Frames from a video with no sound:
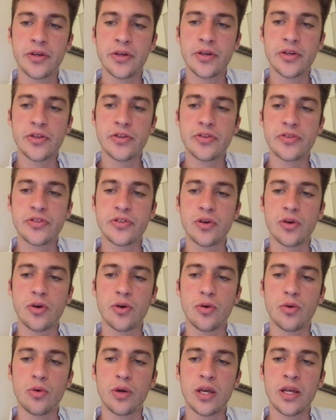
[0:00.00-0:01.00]

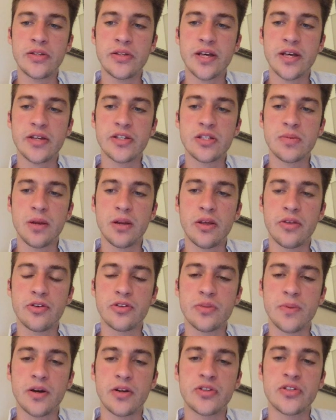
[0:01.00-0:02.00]
So it's estimating that there's
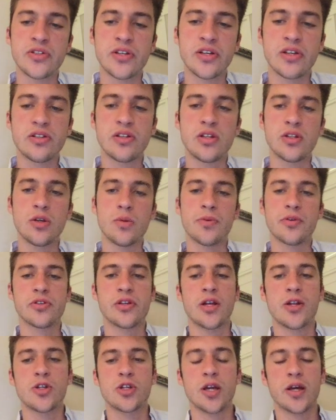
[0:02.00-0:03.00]
about a
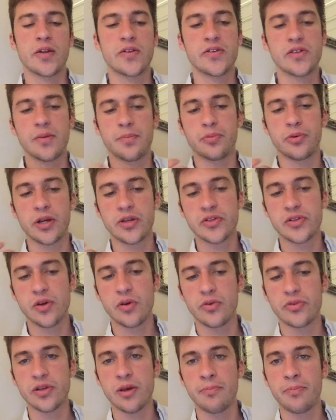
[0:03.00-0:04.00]
62% chance that price
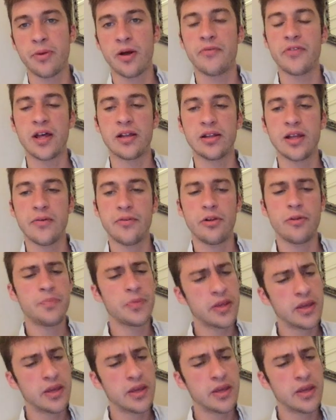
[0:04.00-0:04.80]
goes above that level